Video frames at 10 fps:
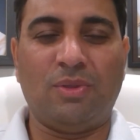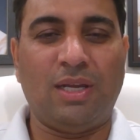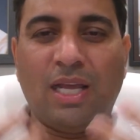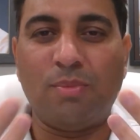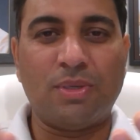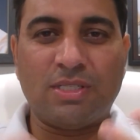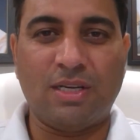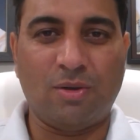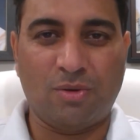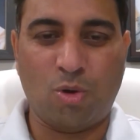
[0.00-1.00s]
help us
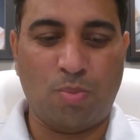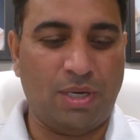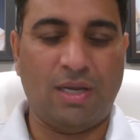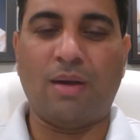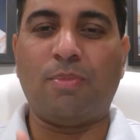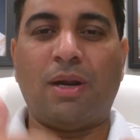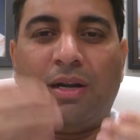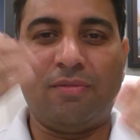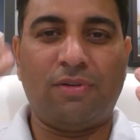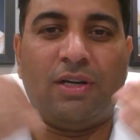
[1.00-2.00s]
in opening up our
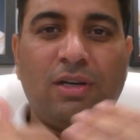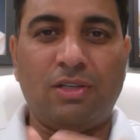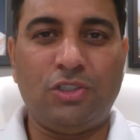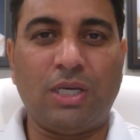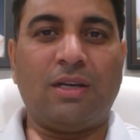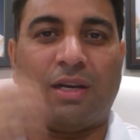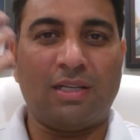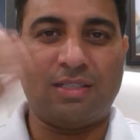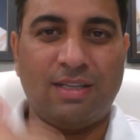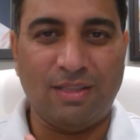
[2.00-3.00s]
different
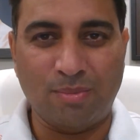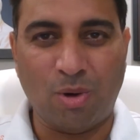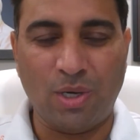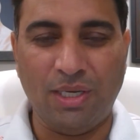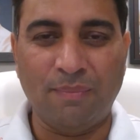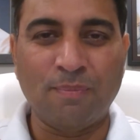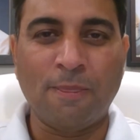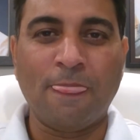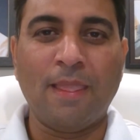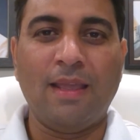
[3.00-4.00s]
chakras in the body,
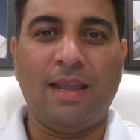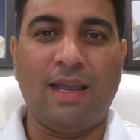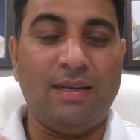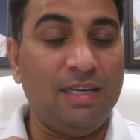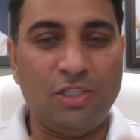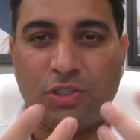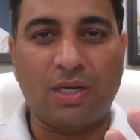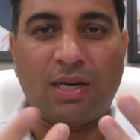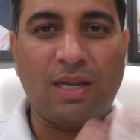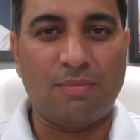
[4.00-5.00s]
and each
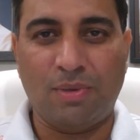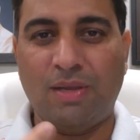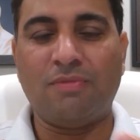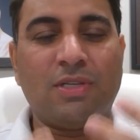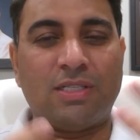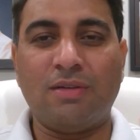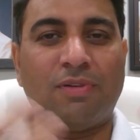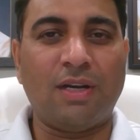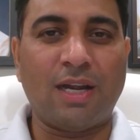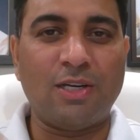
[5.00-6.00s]
chakra gives us
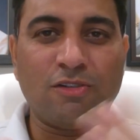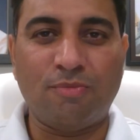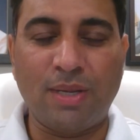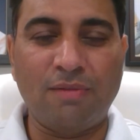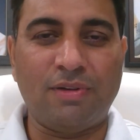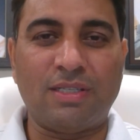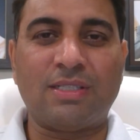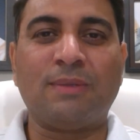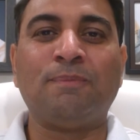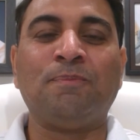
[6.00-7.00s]
different kinds of
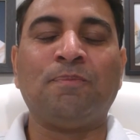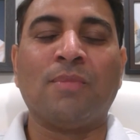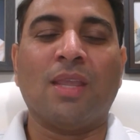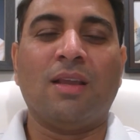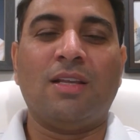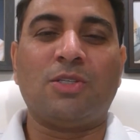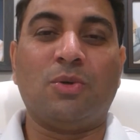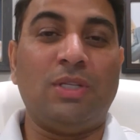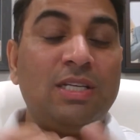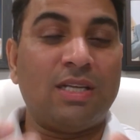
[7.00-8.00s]
benefits.
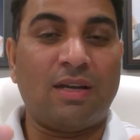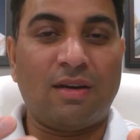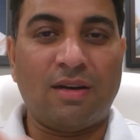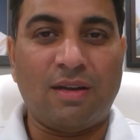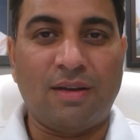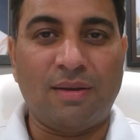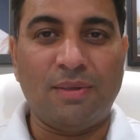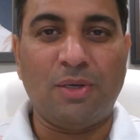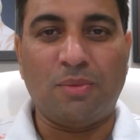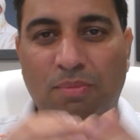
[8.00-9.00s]
So these are
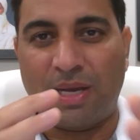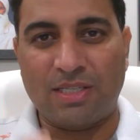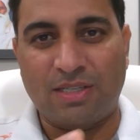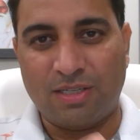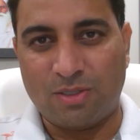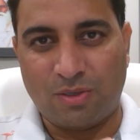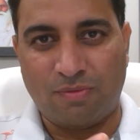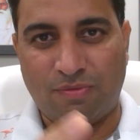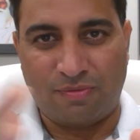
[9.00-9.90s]
masters of